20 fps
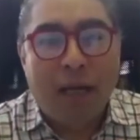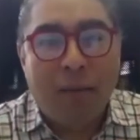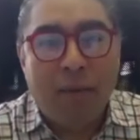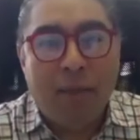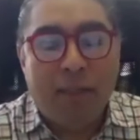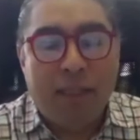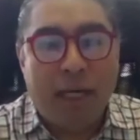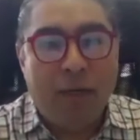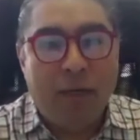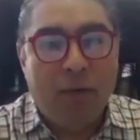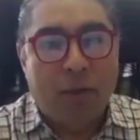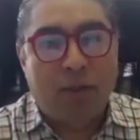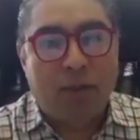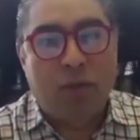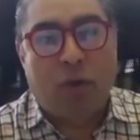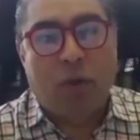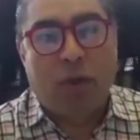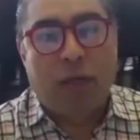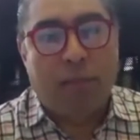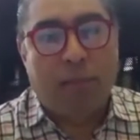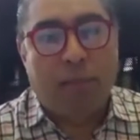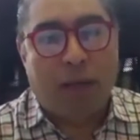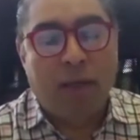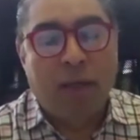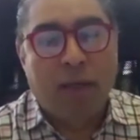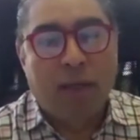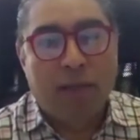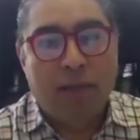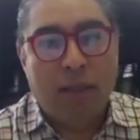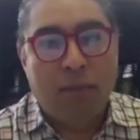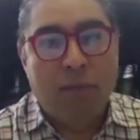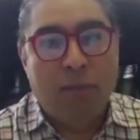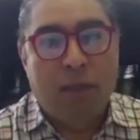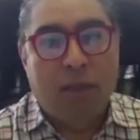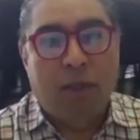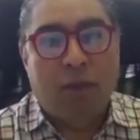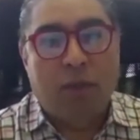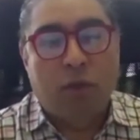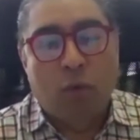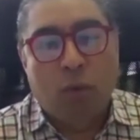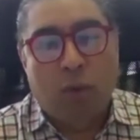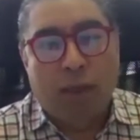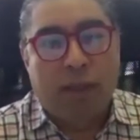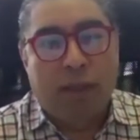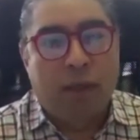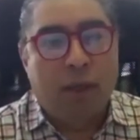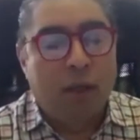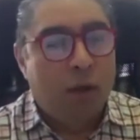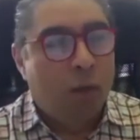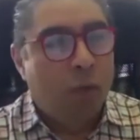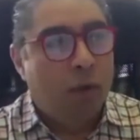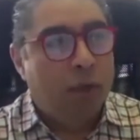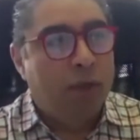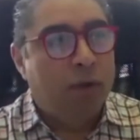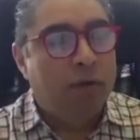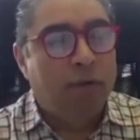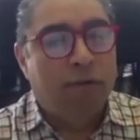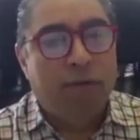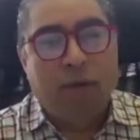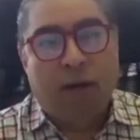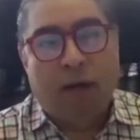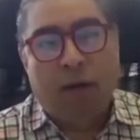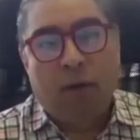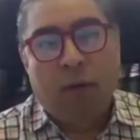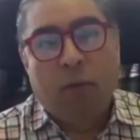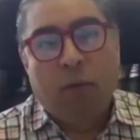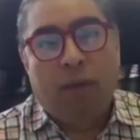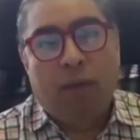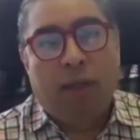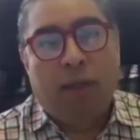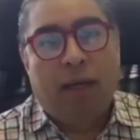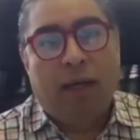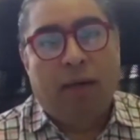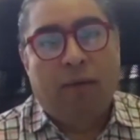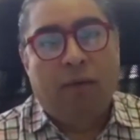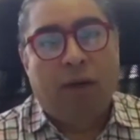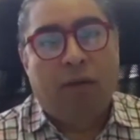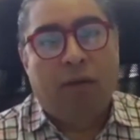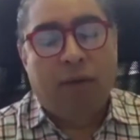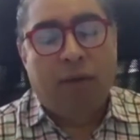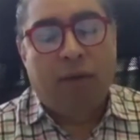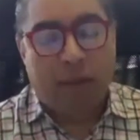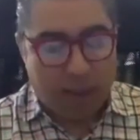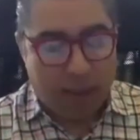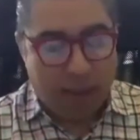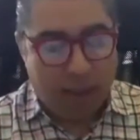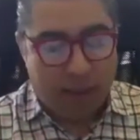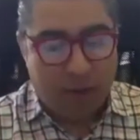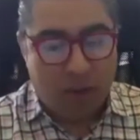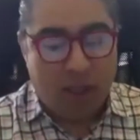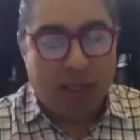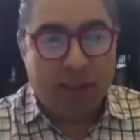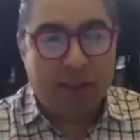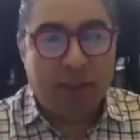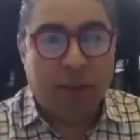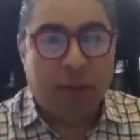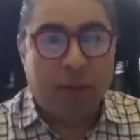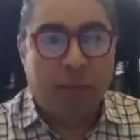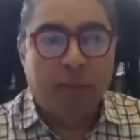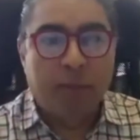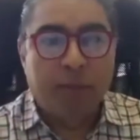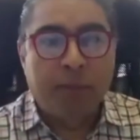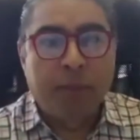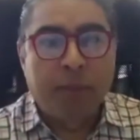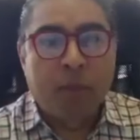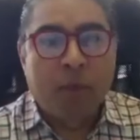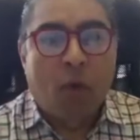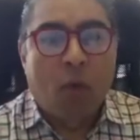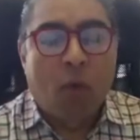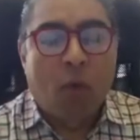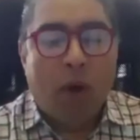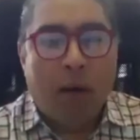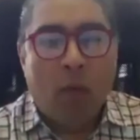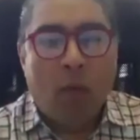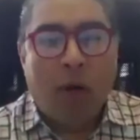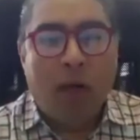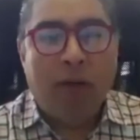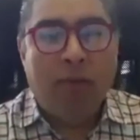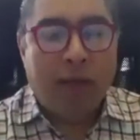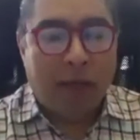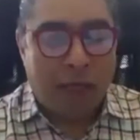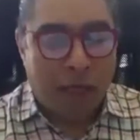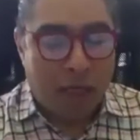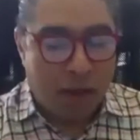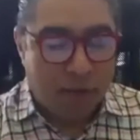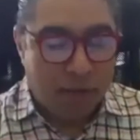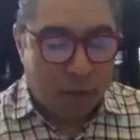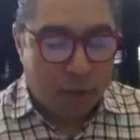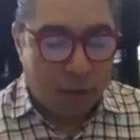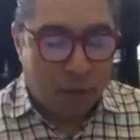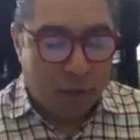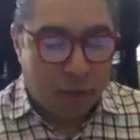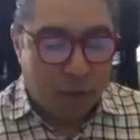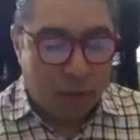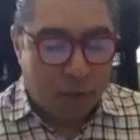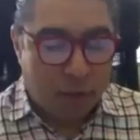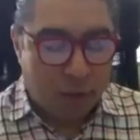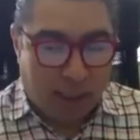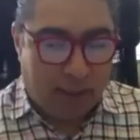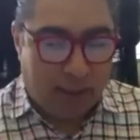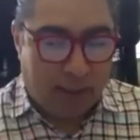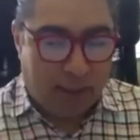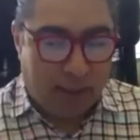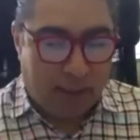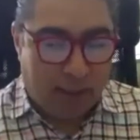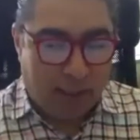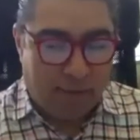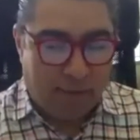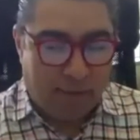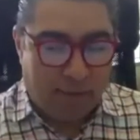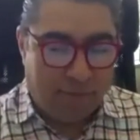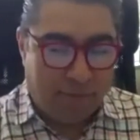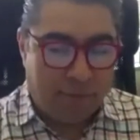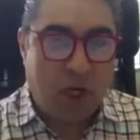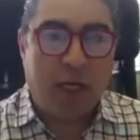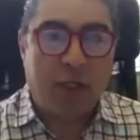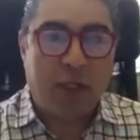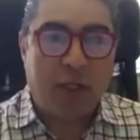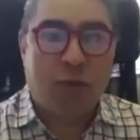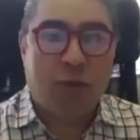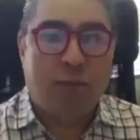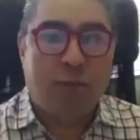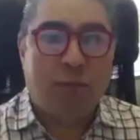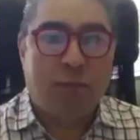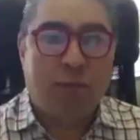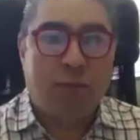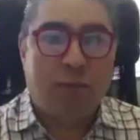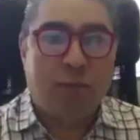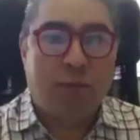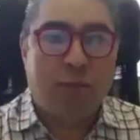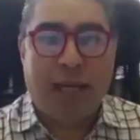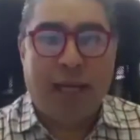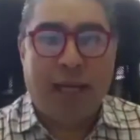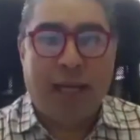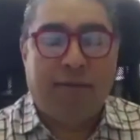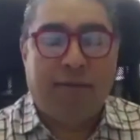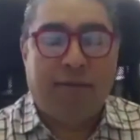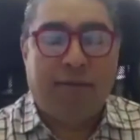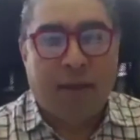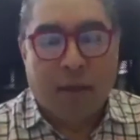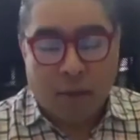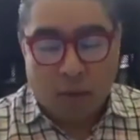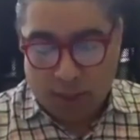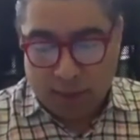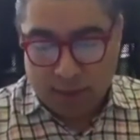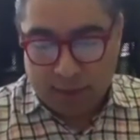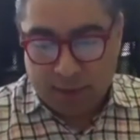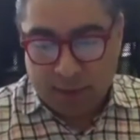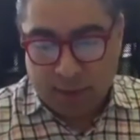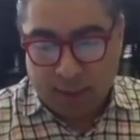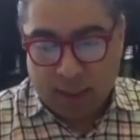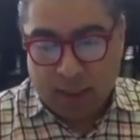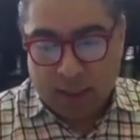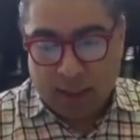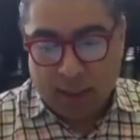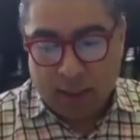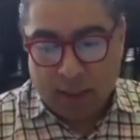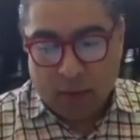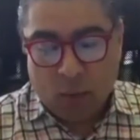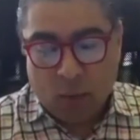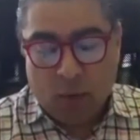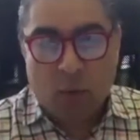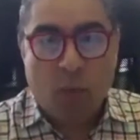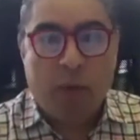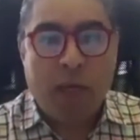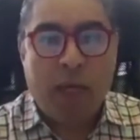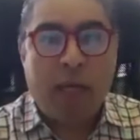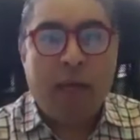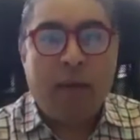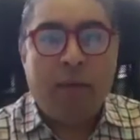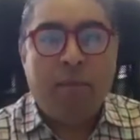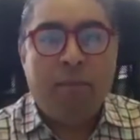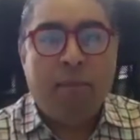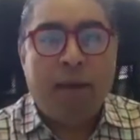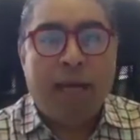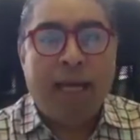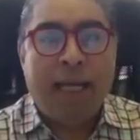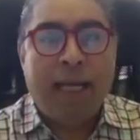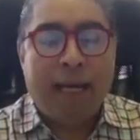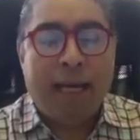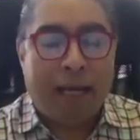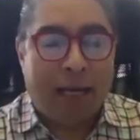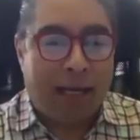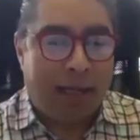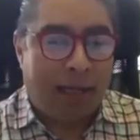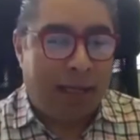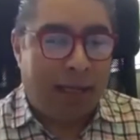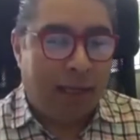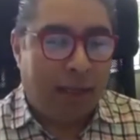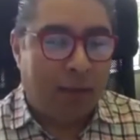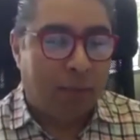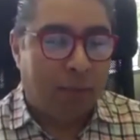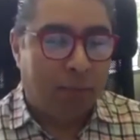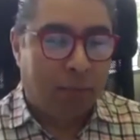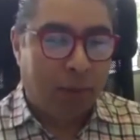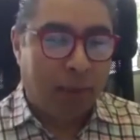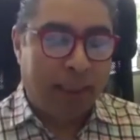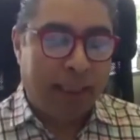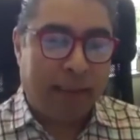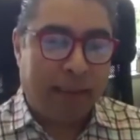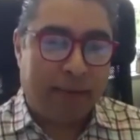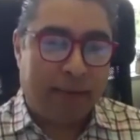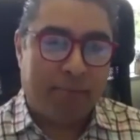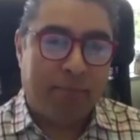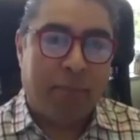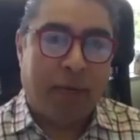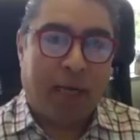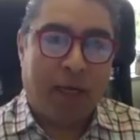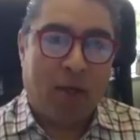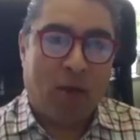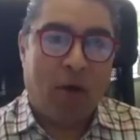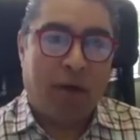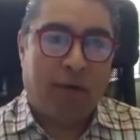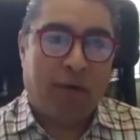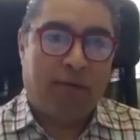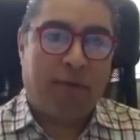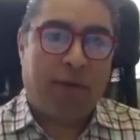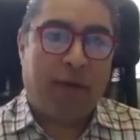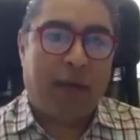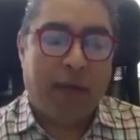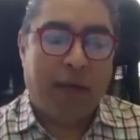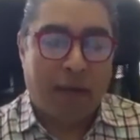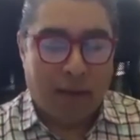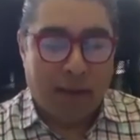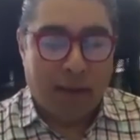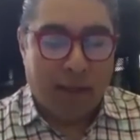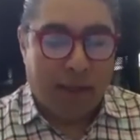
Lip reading: me tell you a story about similar to what you found with Reverend Jackson. One of the interviews that have changed my life was when we made a complete biography